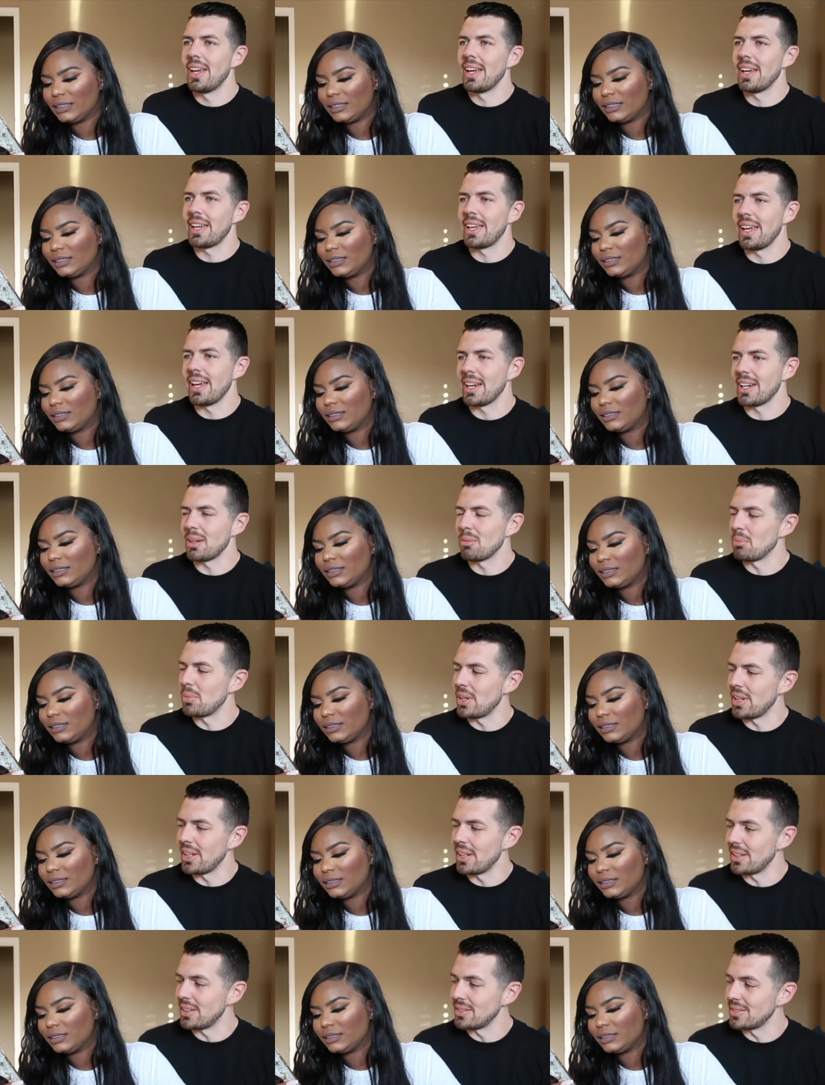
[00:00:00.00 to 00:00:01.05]
Speaker 1: I can't
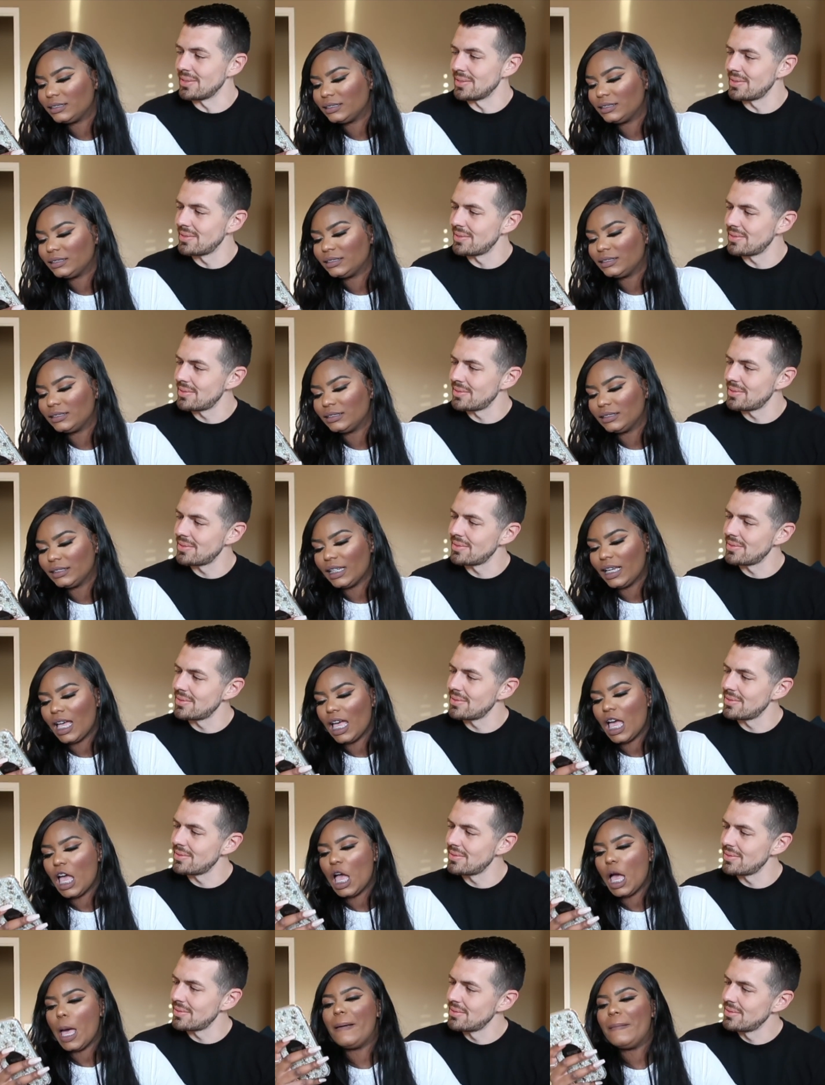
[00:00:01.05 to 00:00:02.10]
complain.
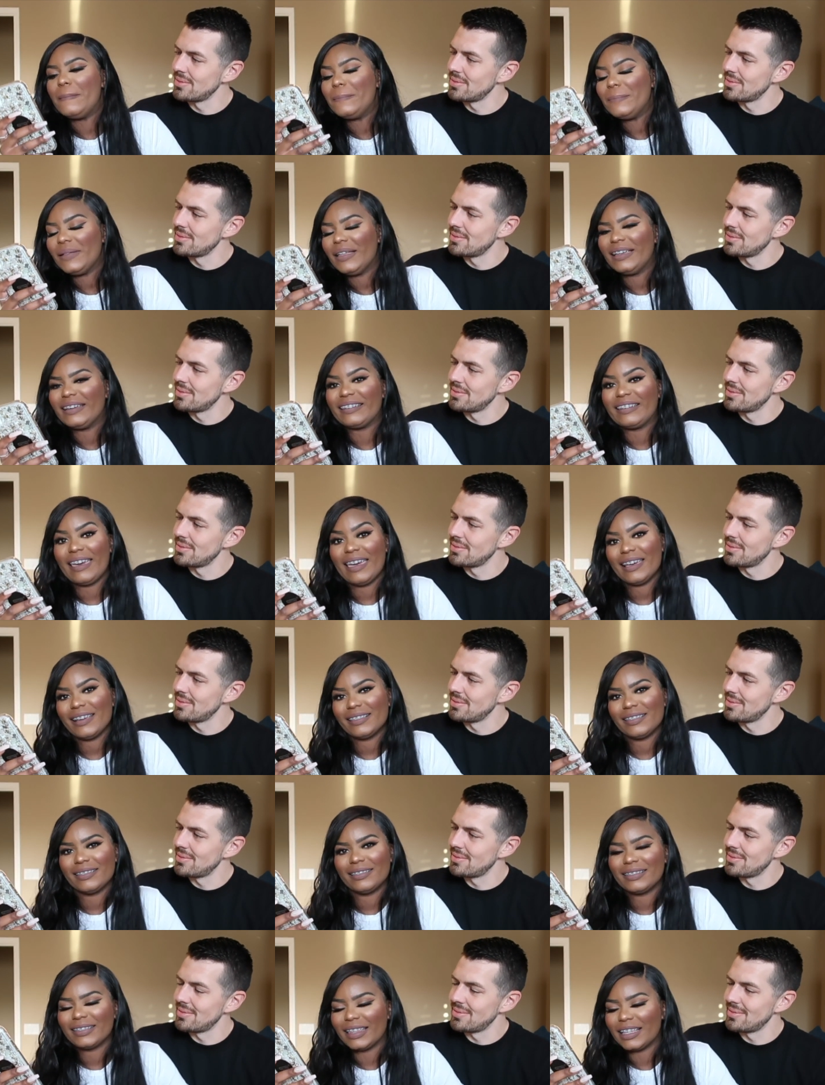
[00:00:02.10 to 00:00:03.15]
Speaker 2: Um, okay,
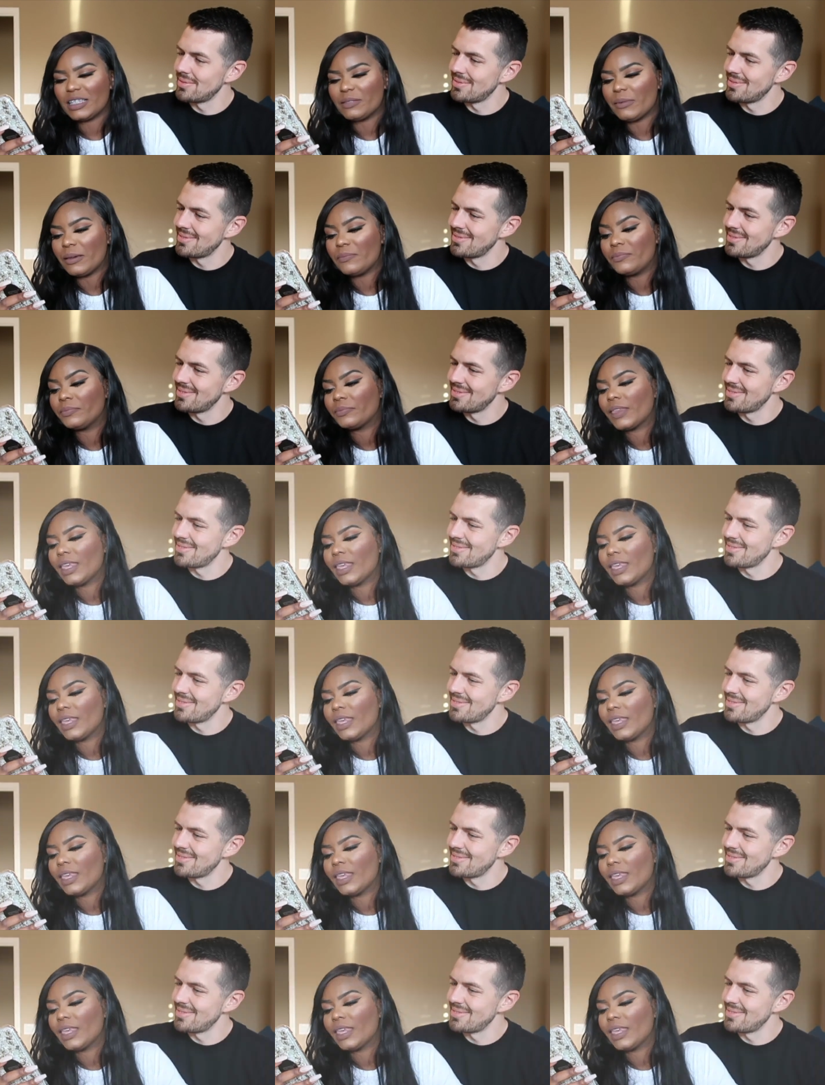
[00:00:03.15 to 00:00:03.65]
I think so.